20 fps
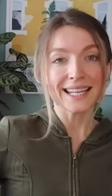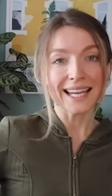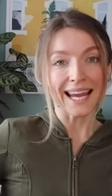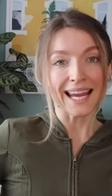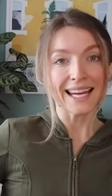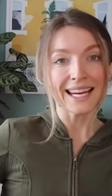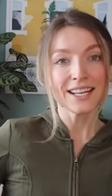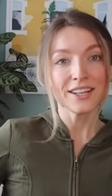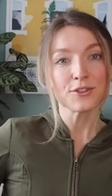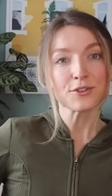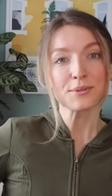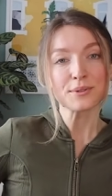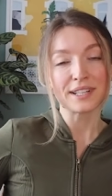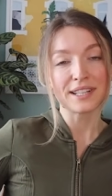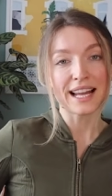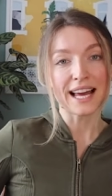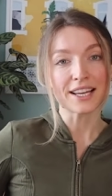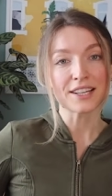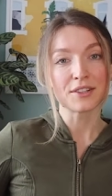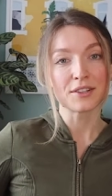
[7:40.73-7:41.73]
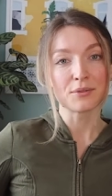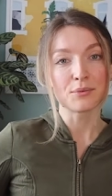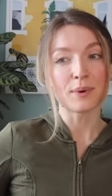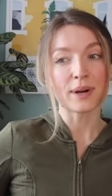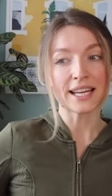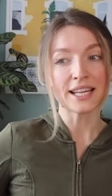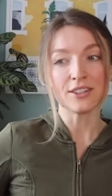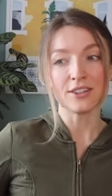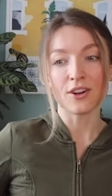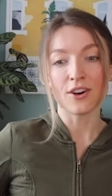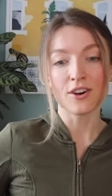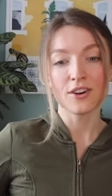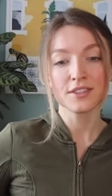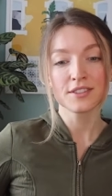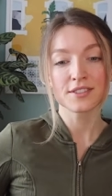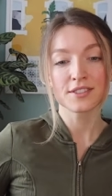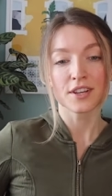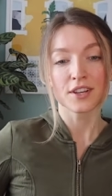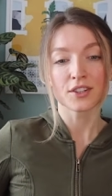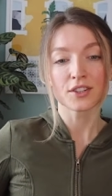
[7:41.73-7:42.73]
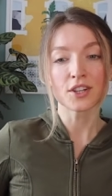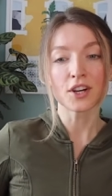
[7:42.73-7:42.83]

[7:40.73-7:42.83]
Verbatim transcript: gain or a lack of weight loss